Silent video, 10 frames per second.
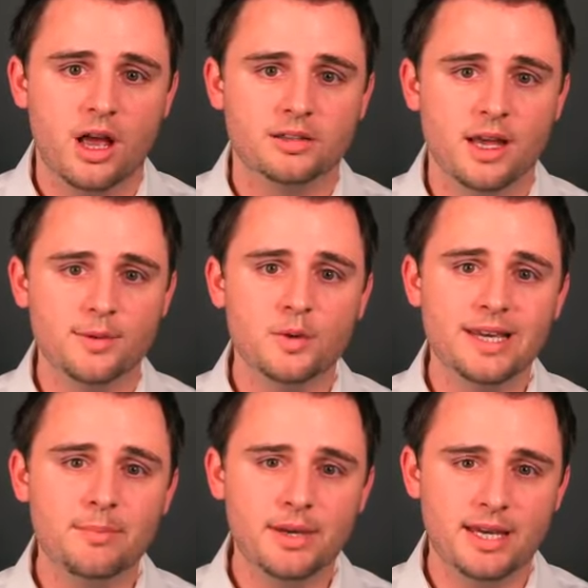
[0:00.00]
W
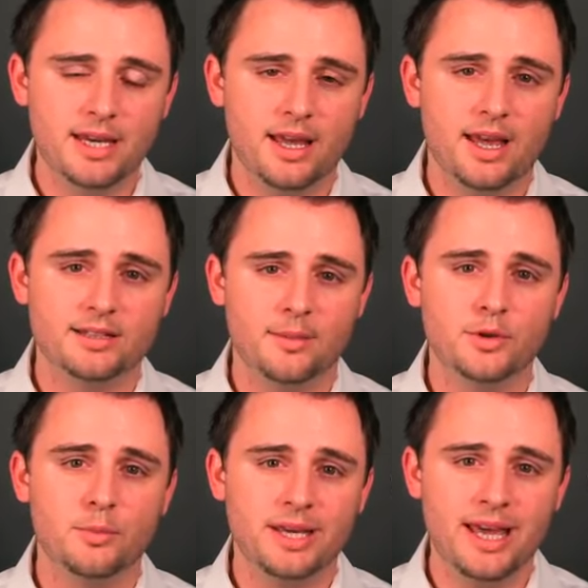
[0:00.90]
E P and
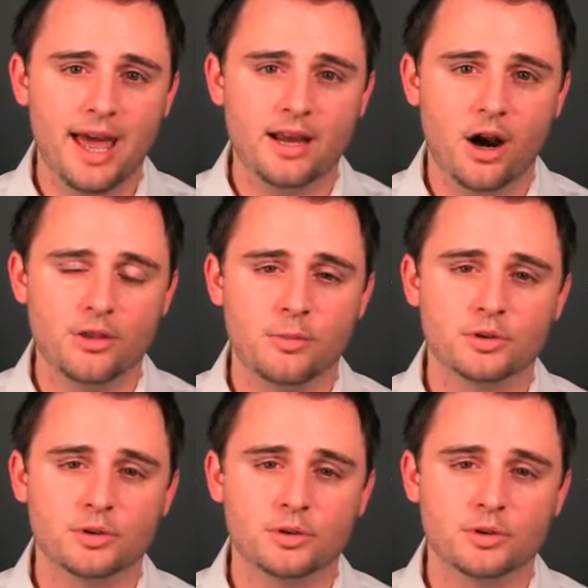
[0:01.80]
W P A are the